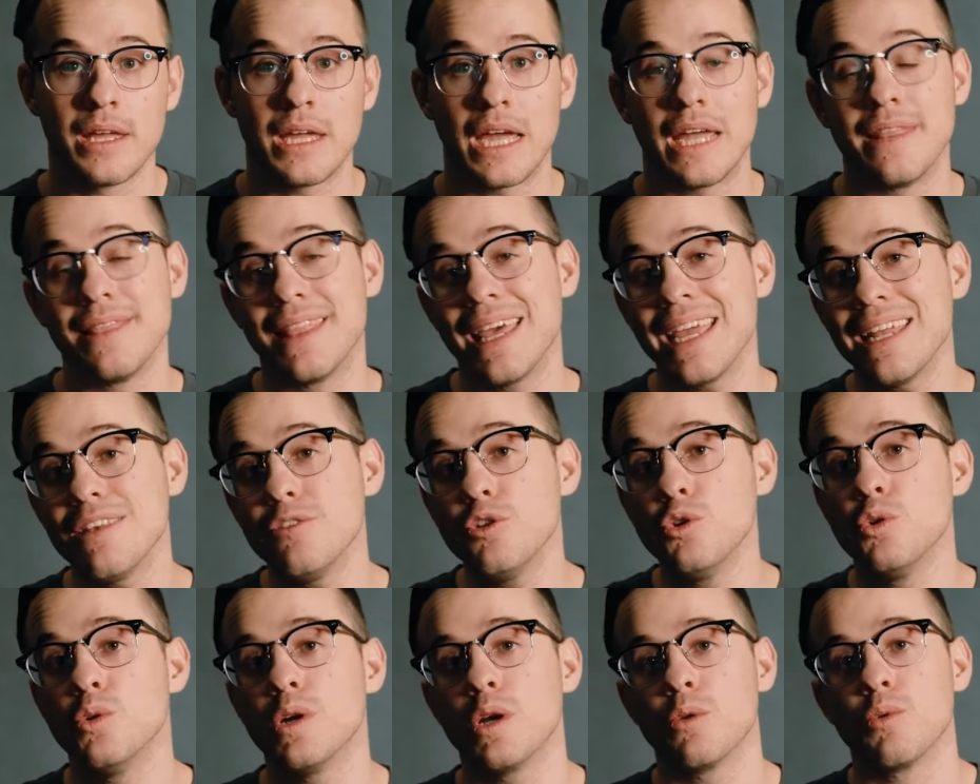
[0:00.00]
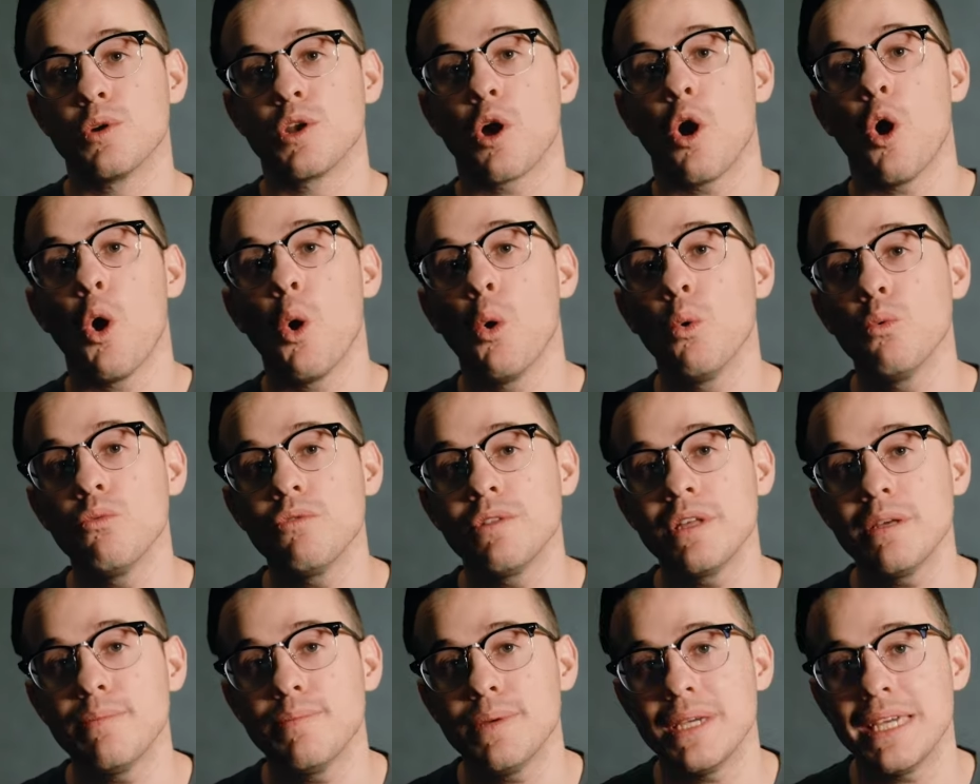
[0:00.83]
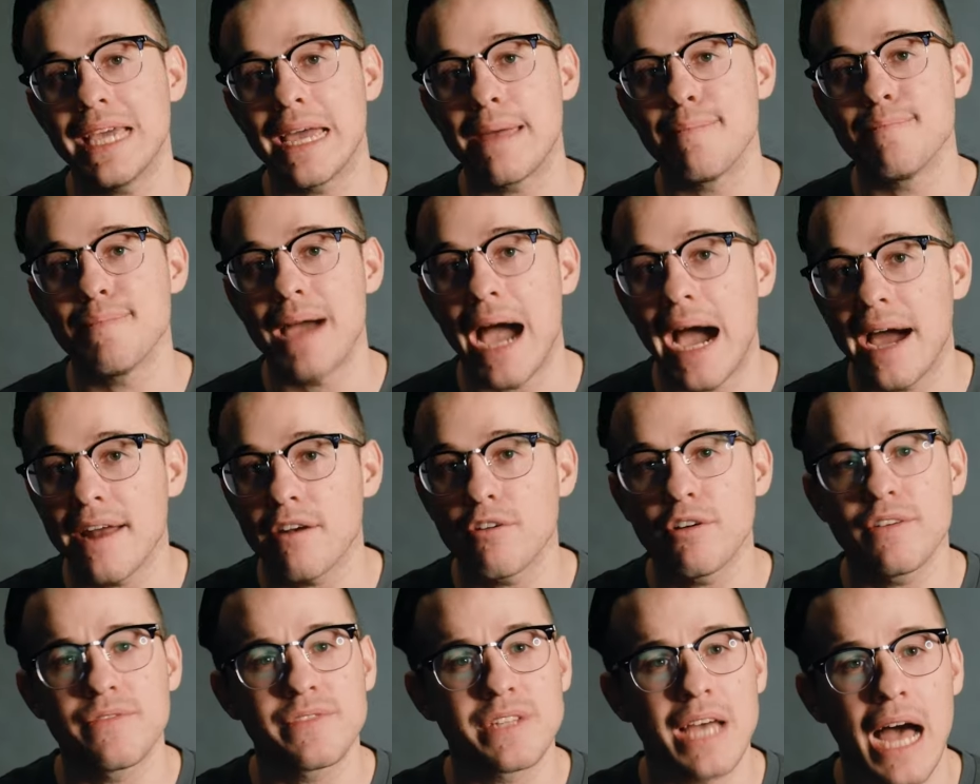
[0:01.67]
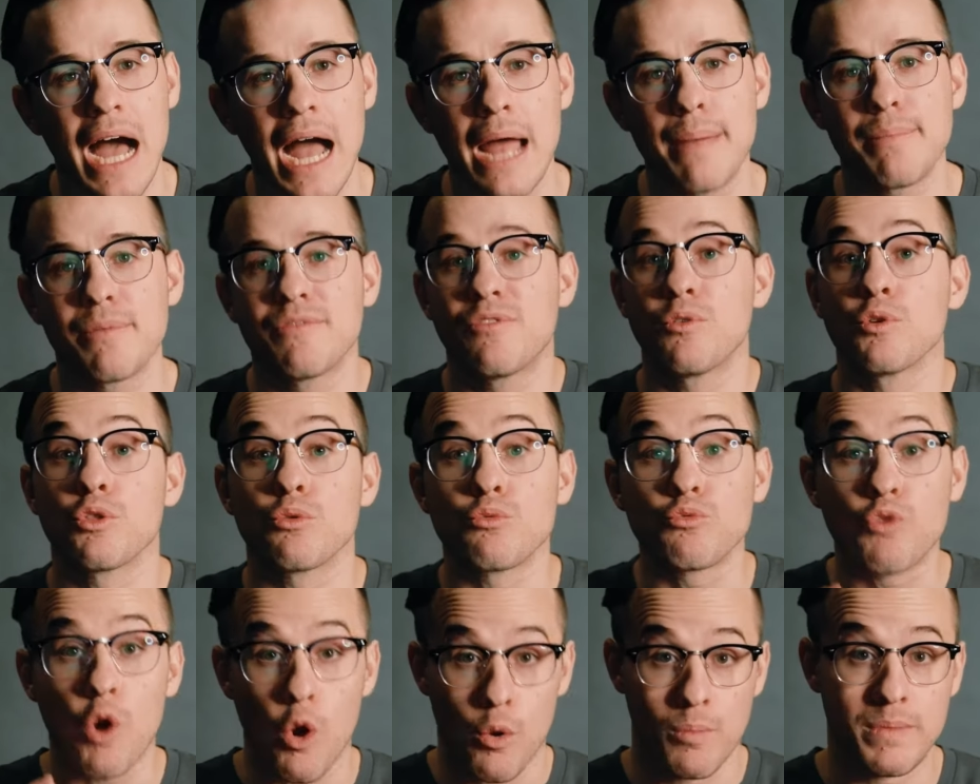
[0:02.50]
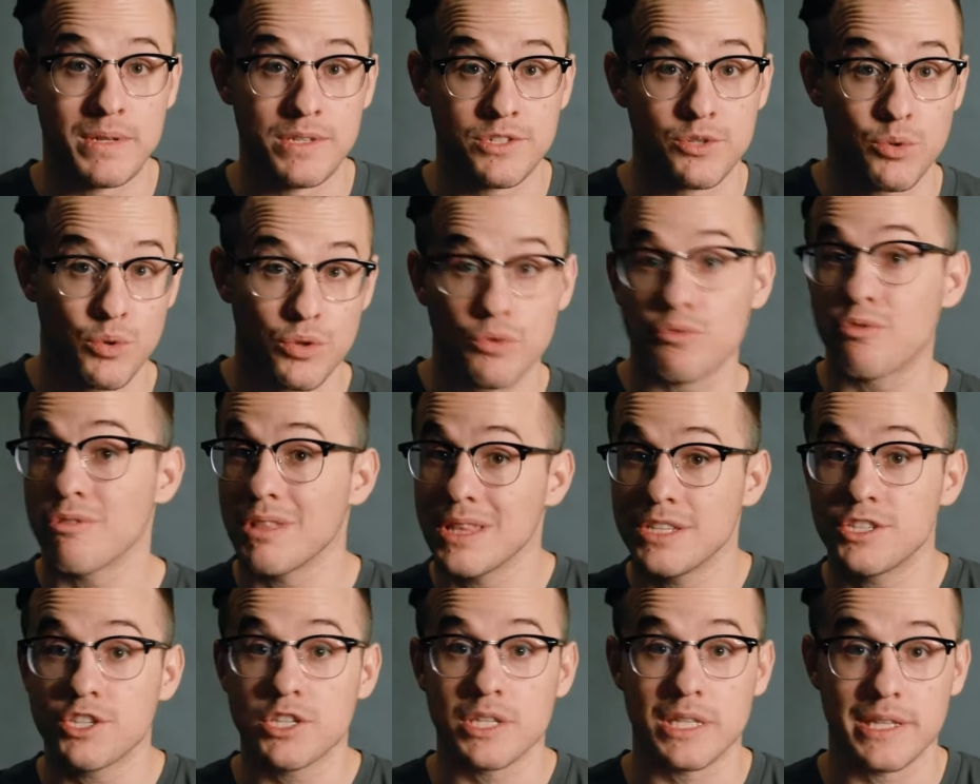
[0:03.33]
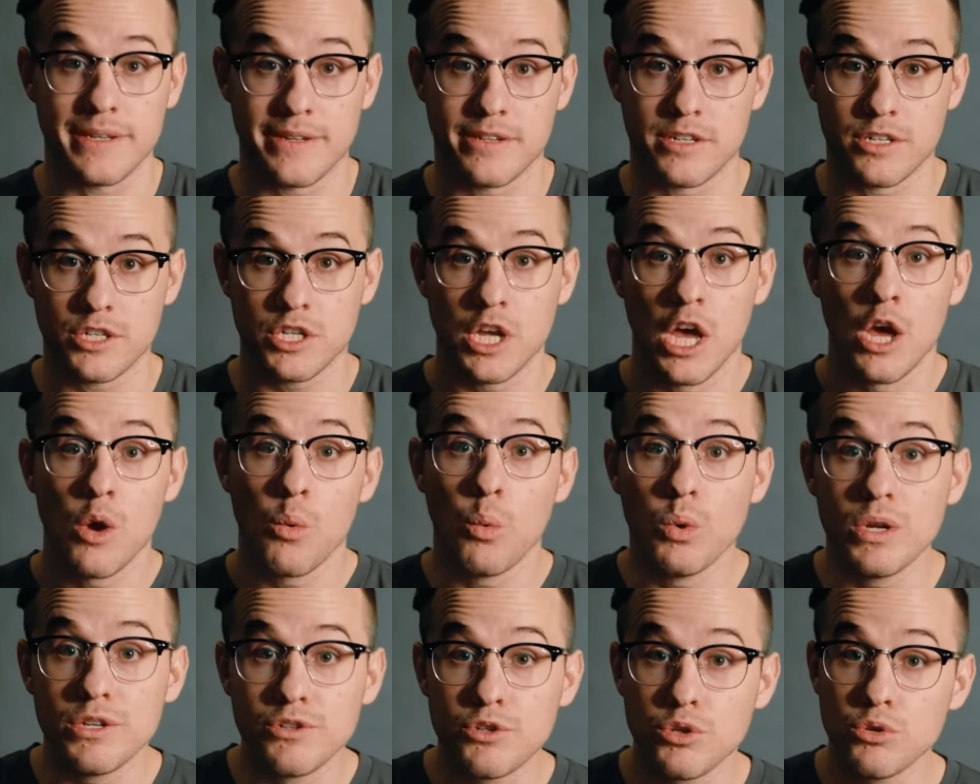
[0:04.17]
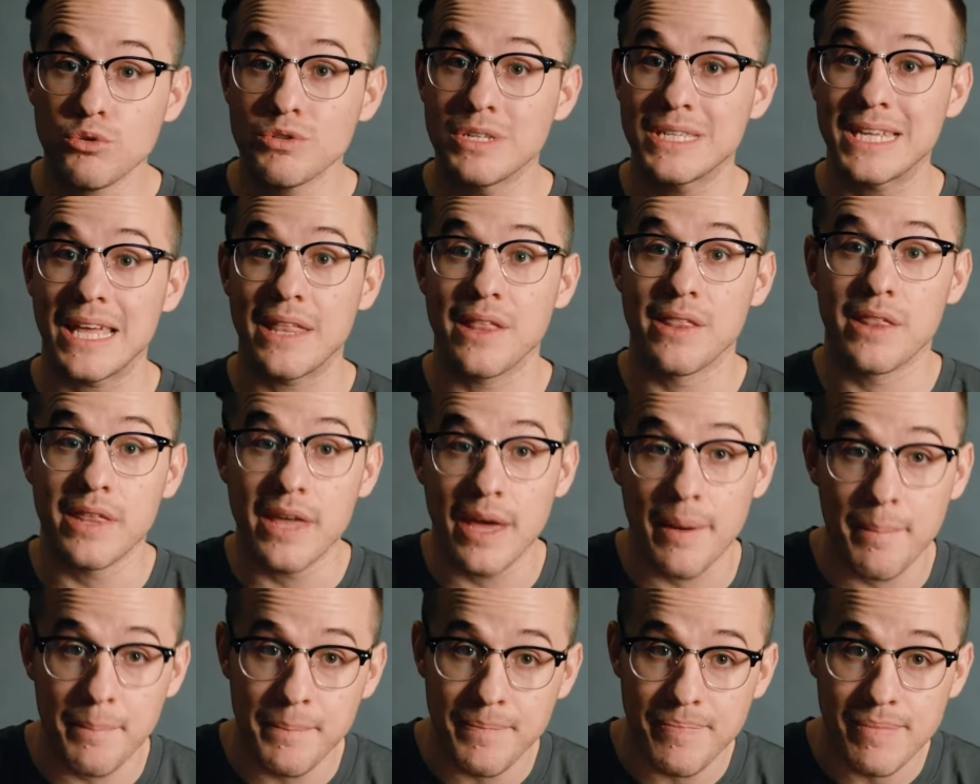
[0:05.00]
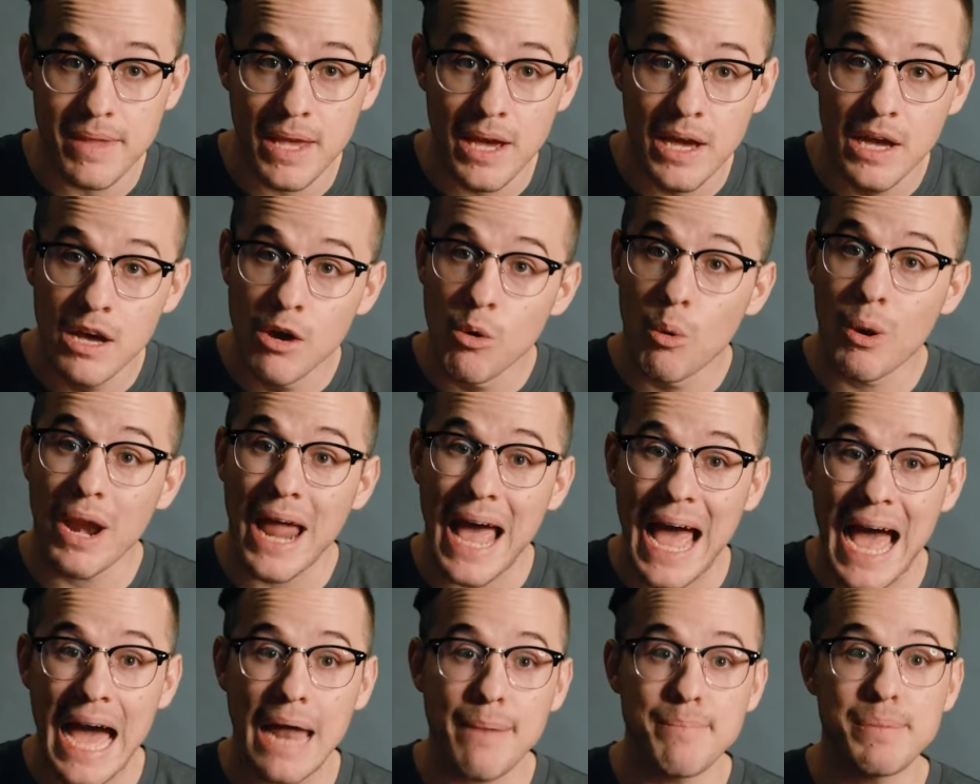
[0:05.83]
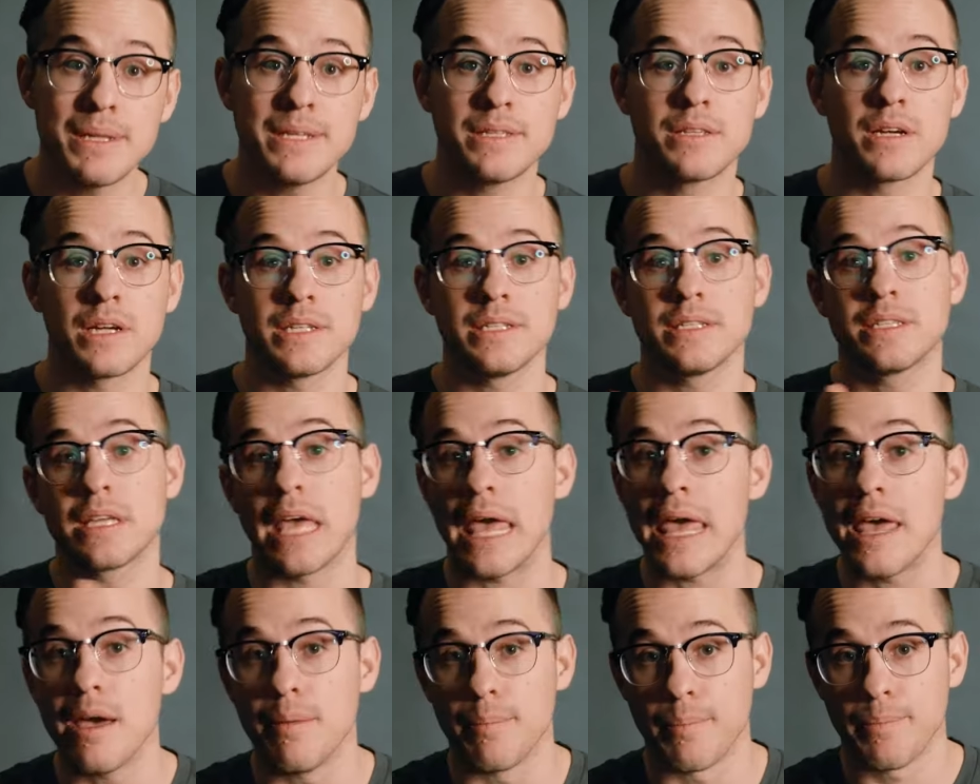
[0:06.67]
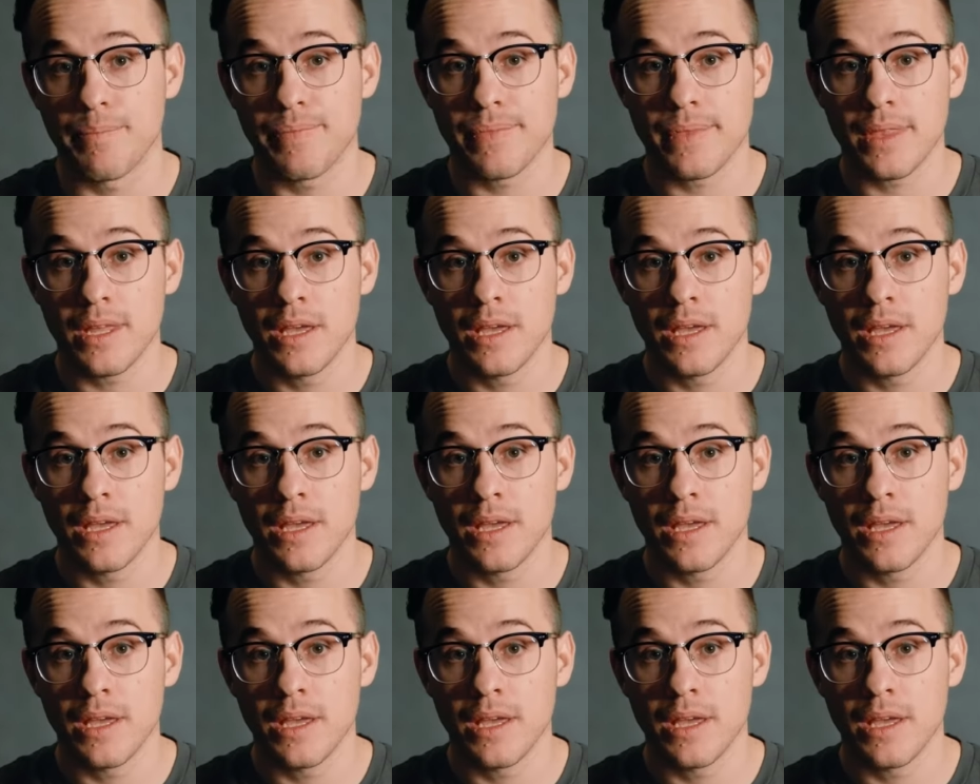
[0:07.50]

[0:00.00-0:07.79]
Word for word: and they knew it would only be a matter of time before the Romans or the religious leaders would do to them what had been done to him.